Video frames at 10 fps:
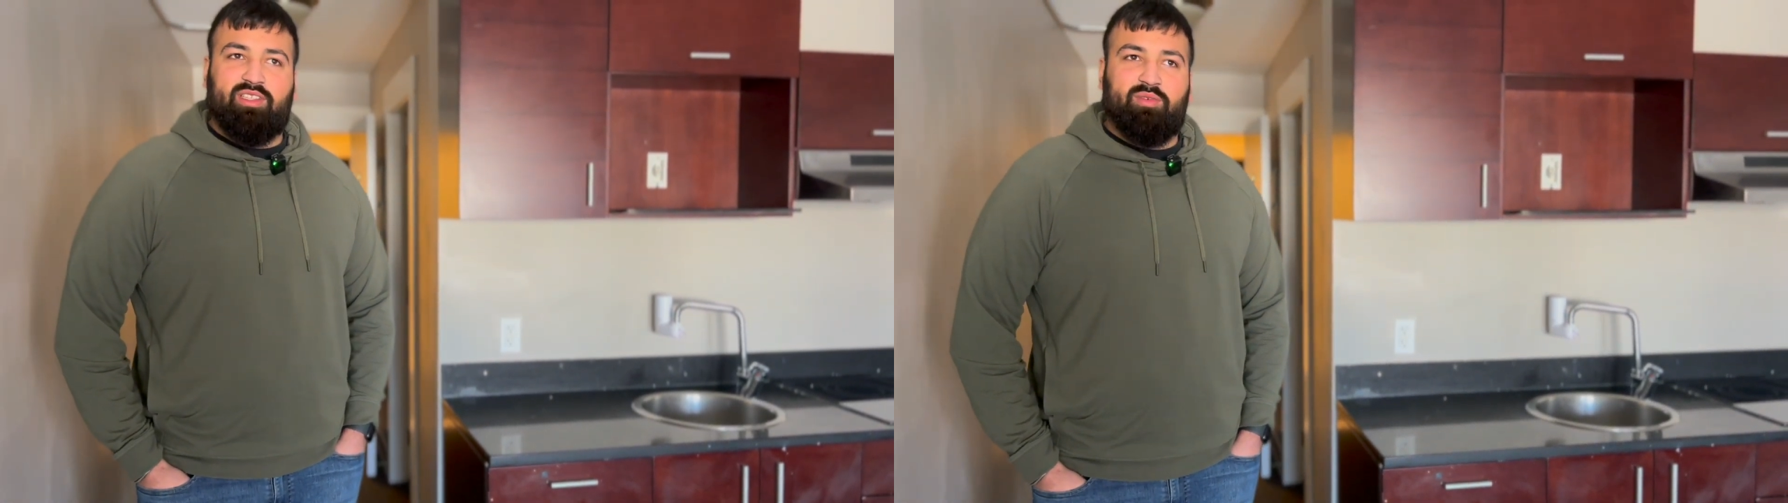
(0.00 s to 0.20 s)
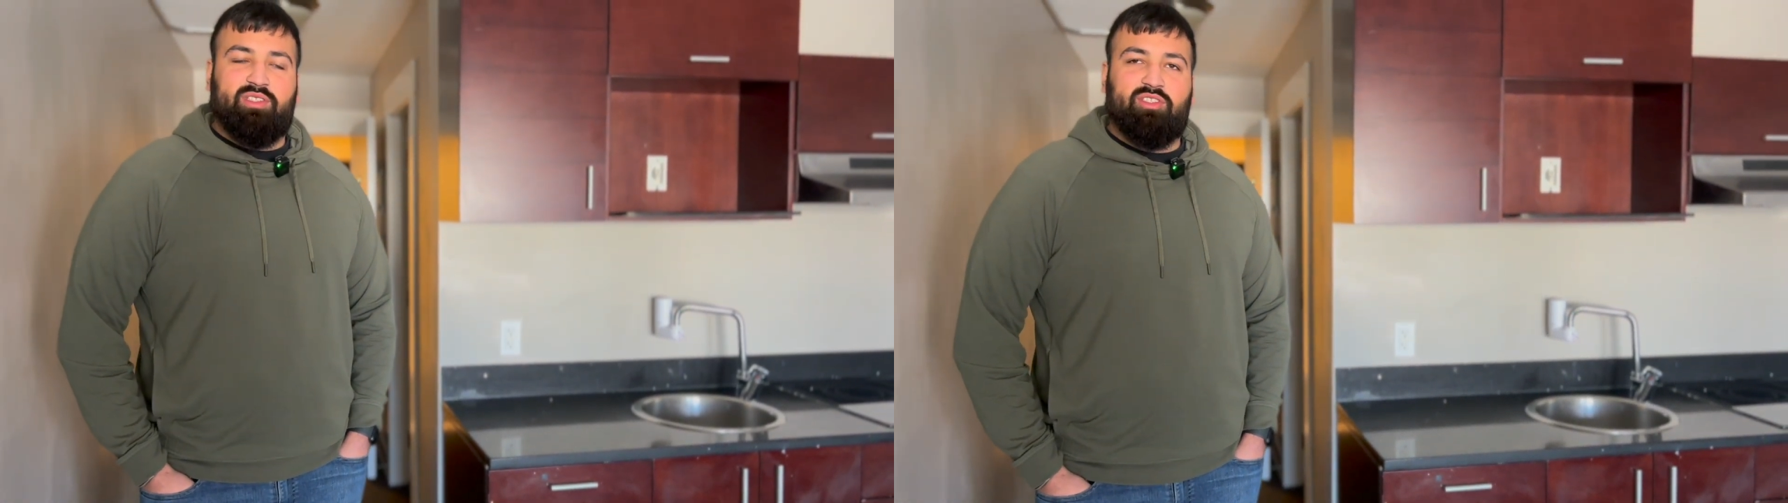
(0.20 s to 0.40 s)

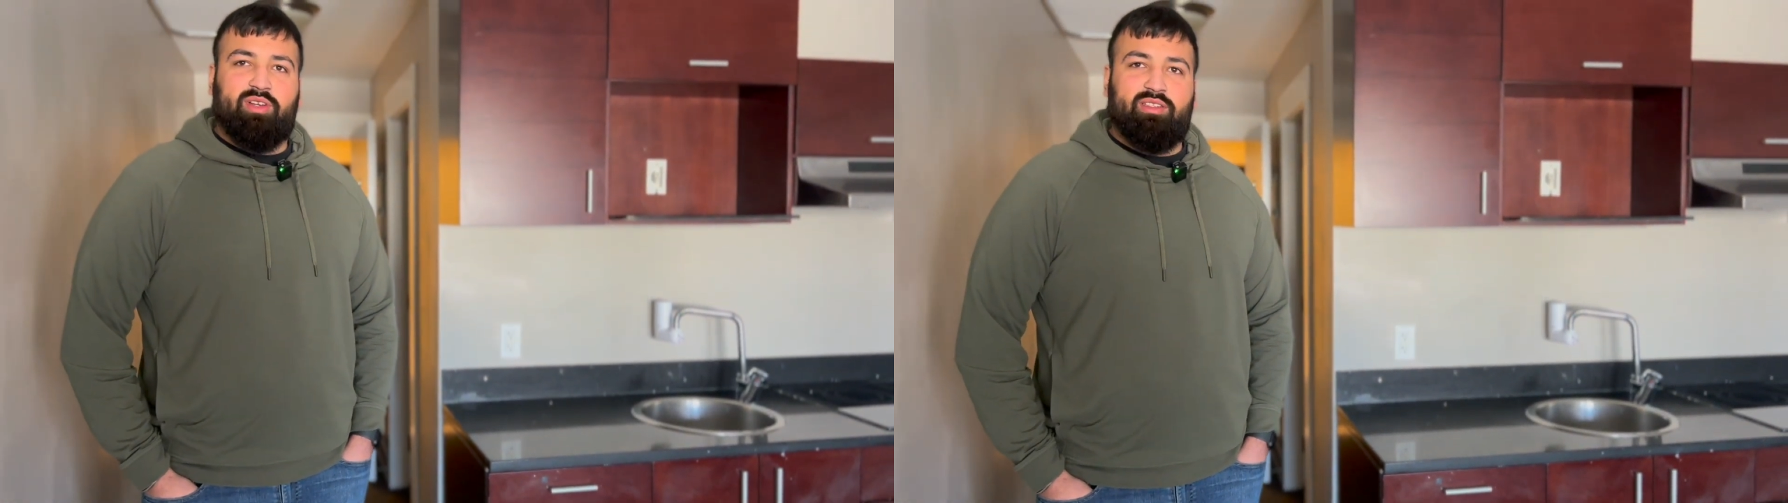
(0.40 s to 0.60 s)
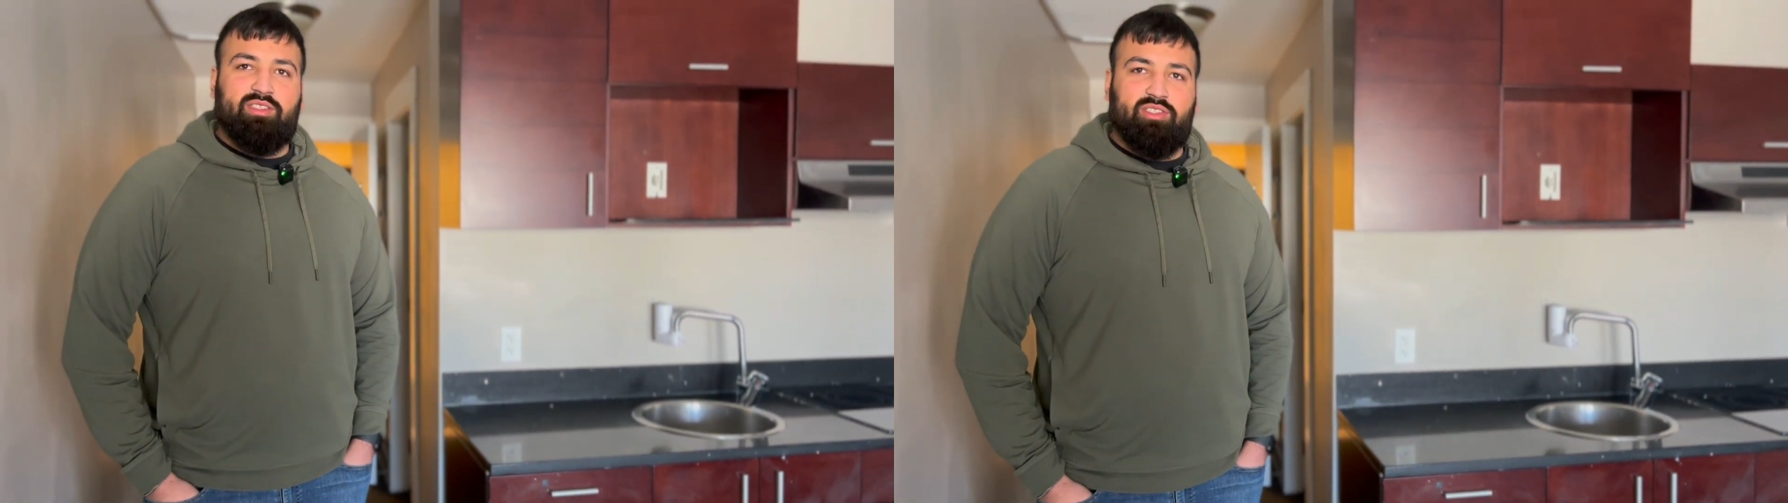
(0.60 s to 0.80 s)
There was a
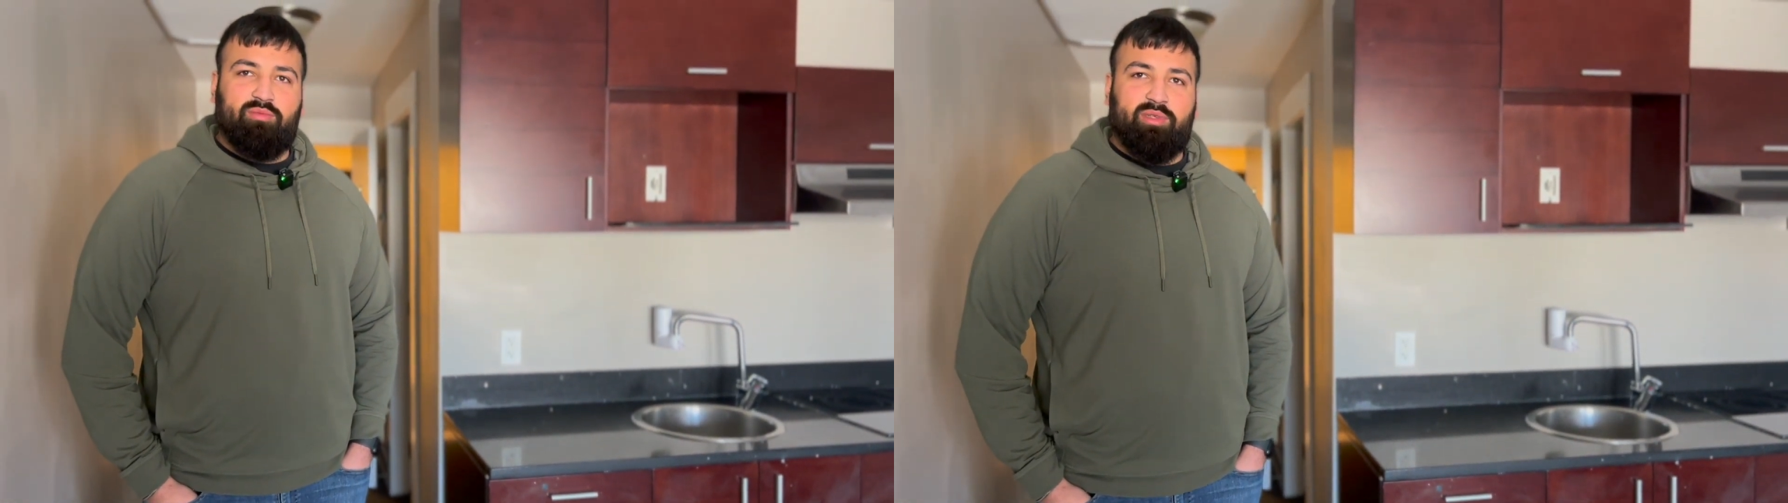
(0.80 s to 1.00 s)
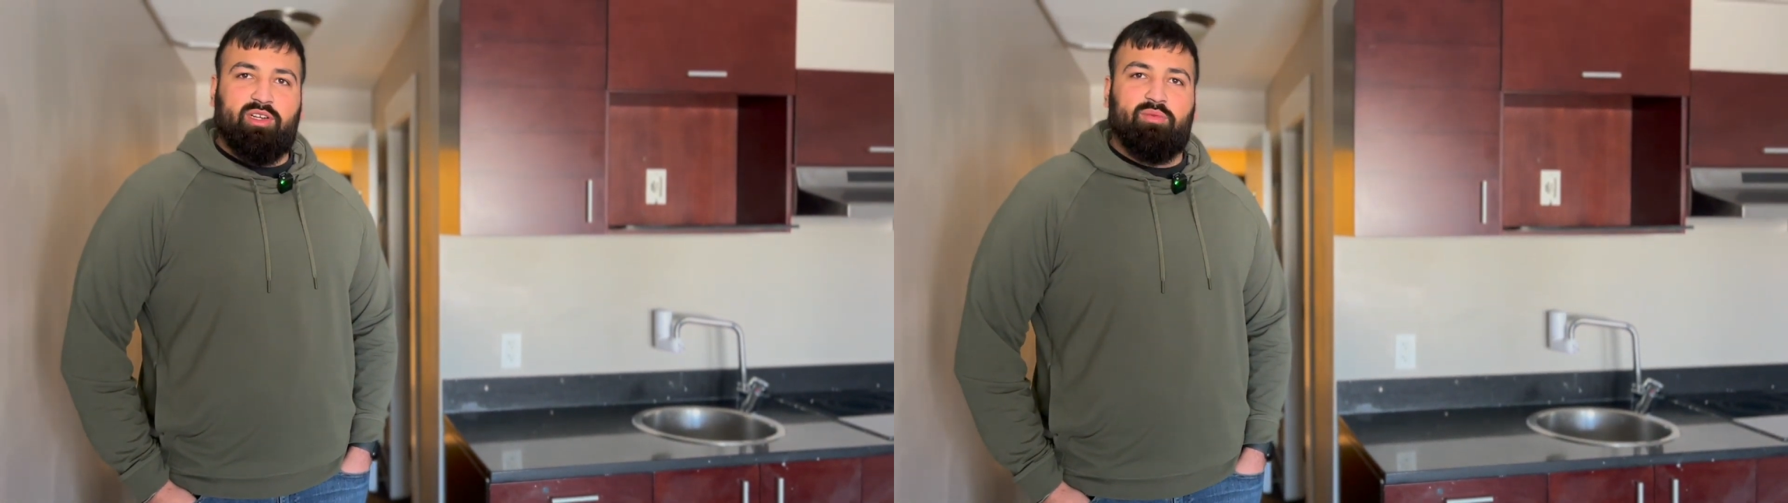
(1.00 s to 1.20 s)

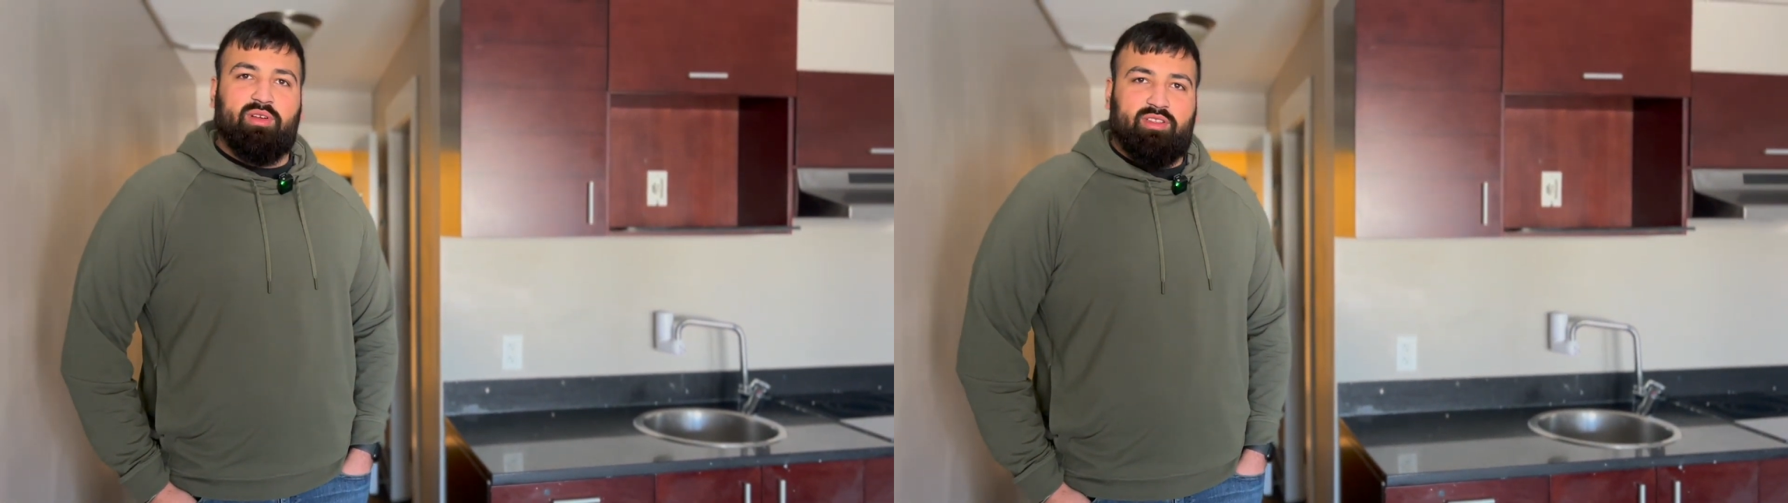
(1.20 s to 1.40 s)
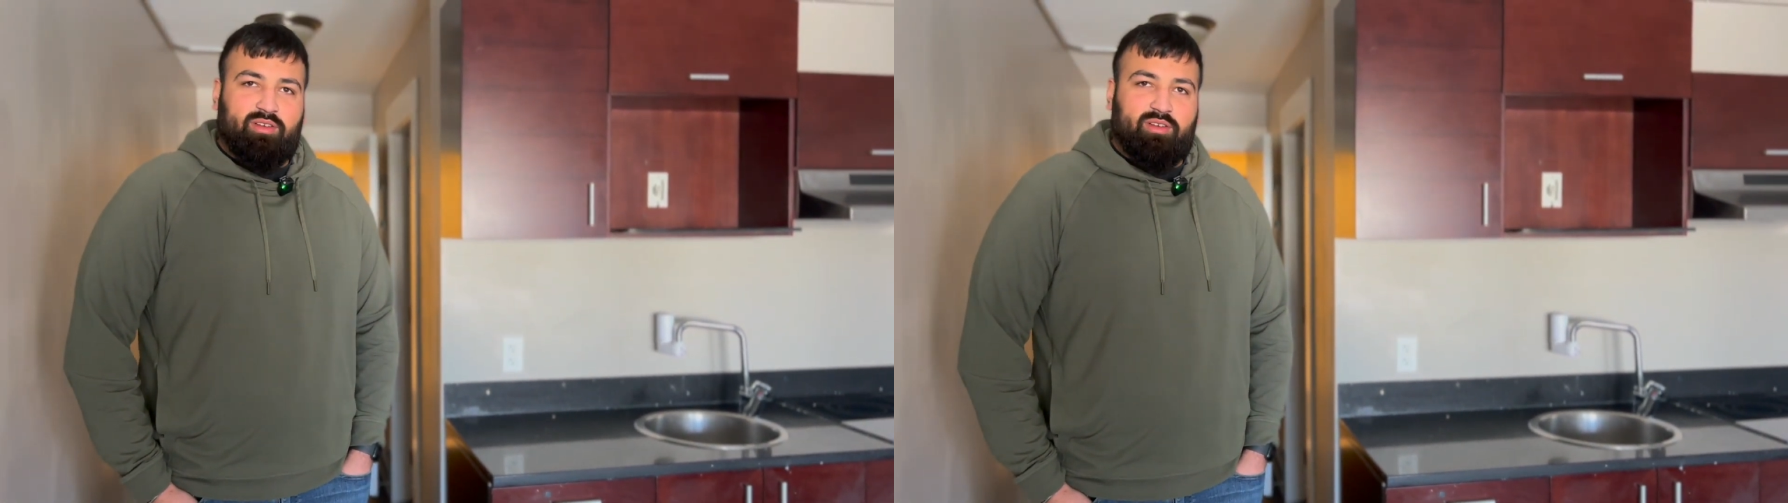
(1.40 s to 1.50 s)
transition period where